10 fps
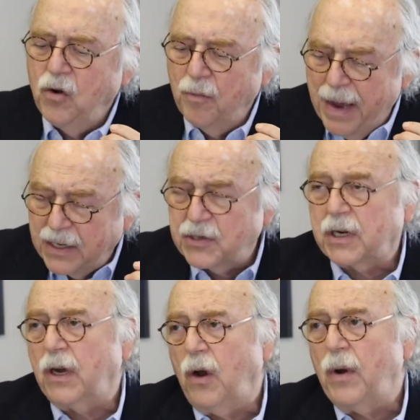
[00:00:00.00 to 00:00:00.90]

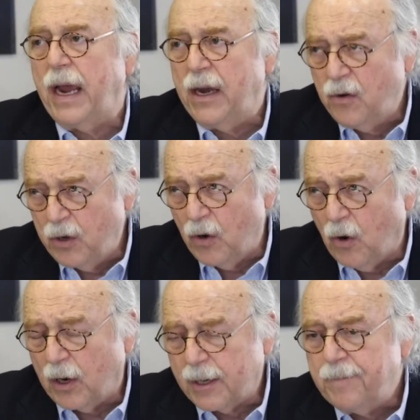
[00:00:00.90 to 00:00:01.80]
Mexico, and New
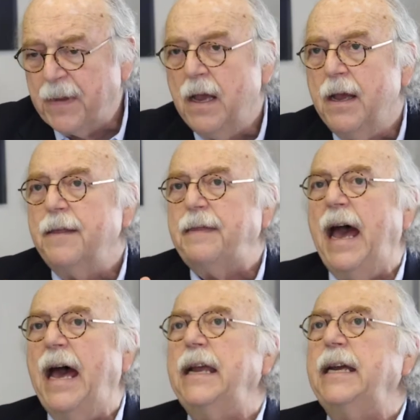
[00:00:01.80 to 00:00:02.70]
York,
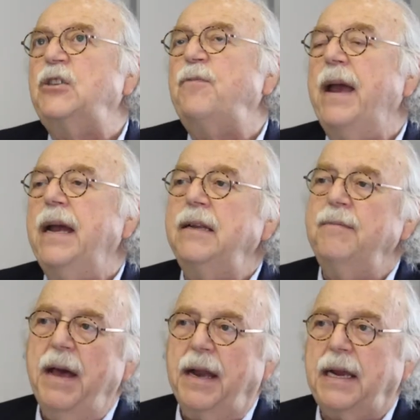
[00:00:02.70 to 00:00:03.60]
that
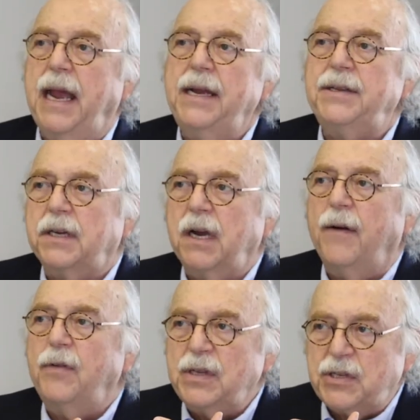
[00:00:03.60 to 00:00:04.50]
expanded Medicaid to
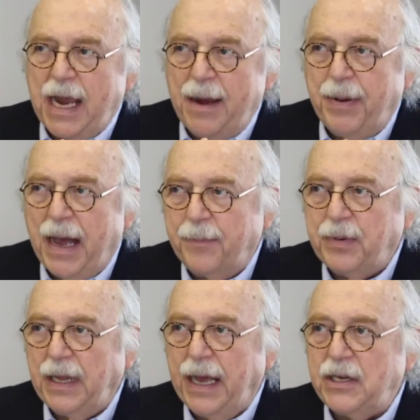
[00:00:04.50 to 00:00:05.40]
cover the same
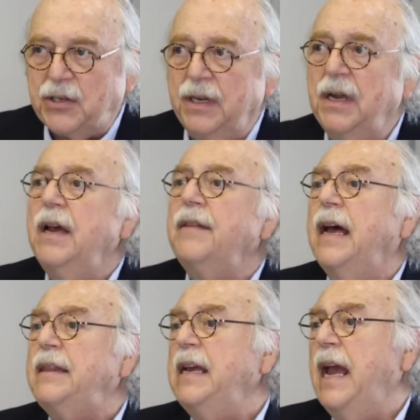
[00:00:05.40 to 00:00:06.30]
population
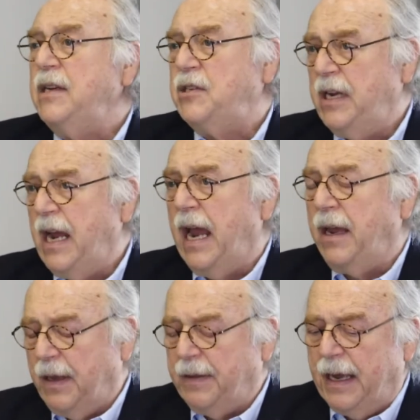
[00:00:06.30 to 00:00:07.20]
that the
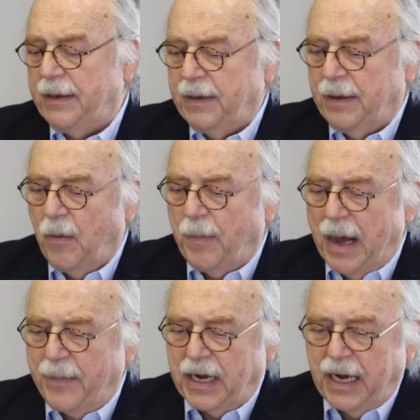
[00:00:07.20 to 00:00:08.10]
ACA, that
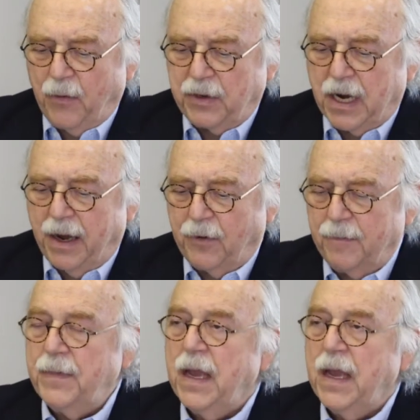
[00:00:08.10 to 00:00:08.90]
Obamacare would cover.